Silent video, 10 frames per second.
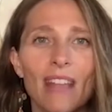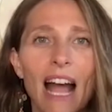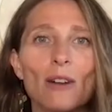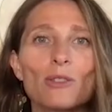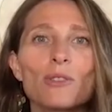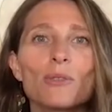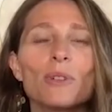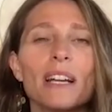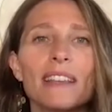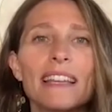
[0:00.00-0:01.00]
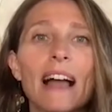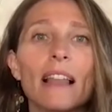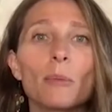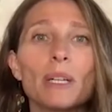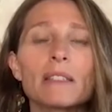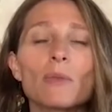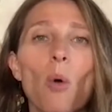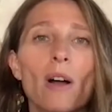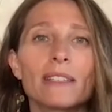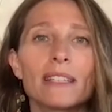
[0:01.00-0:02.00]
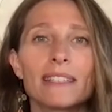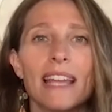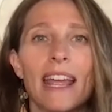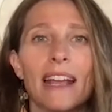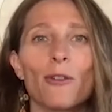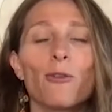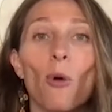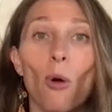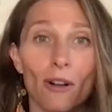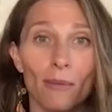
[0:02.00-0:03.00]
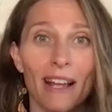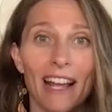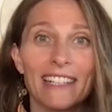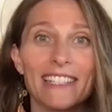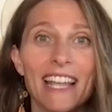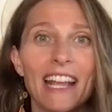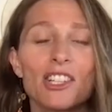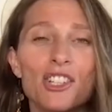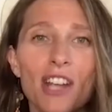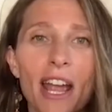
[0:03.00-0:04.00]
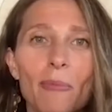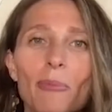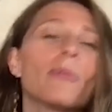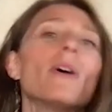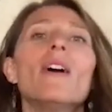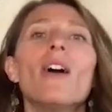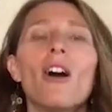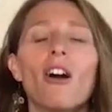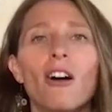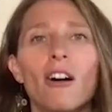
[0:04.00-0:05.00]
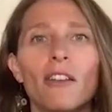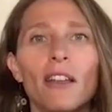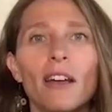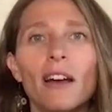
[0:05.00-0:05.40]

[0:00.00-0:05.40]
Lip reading: How do the elements want to take form and take shape on